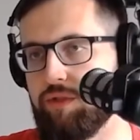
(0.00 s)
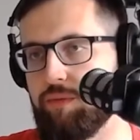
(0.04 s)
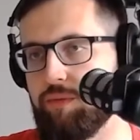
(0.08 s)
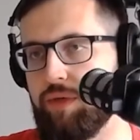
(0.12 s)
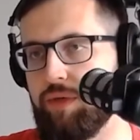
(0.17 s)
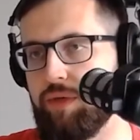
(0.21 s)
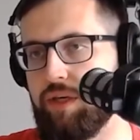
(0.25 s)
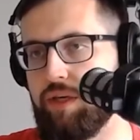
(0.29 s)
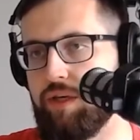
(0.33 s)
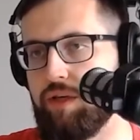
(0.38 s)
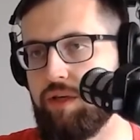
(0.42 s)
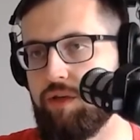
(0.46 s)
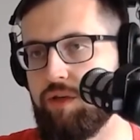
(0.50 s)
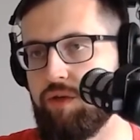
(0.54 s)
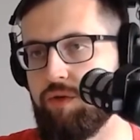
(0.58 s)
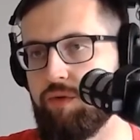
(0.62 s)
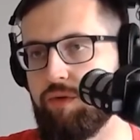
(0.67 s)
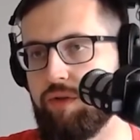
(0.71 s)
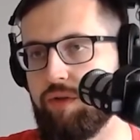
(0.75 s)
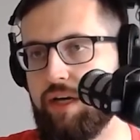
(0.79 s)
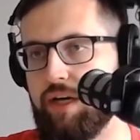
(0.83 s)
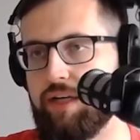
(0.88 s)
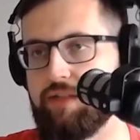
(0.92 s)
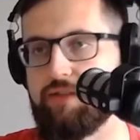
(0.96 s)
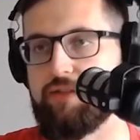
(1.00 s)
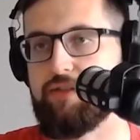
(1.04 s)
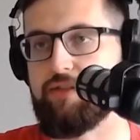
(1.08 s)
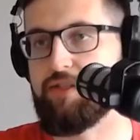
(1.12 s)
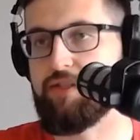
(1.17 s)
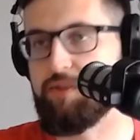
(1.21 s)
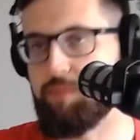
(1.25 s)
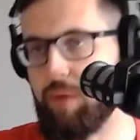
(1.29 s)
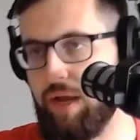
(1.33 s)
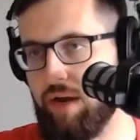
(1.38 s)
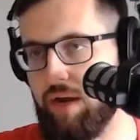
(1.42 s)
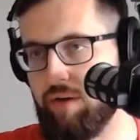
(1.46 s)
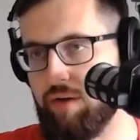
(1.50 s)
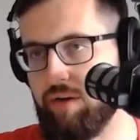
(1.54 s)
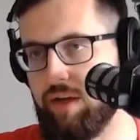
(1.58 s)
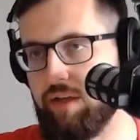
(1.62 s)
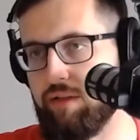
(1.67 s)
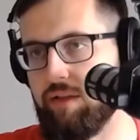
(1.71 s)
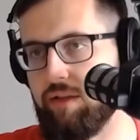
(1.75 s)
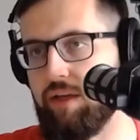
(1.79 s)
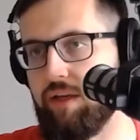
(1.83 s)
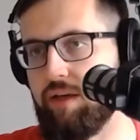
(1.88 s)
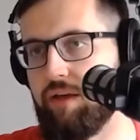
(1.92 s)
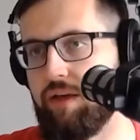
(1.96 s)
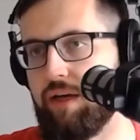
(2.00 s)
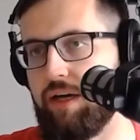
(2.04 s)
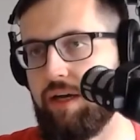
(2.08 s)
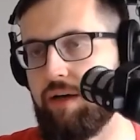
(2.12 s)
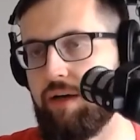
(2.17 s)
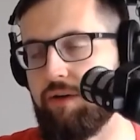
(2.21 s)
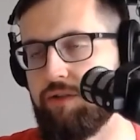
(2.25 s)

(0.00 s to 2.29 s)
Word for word: to be utilized sparingly.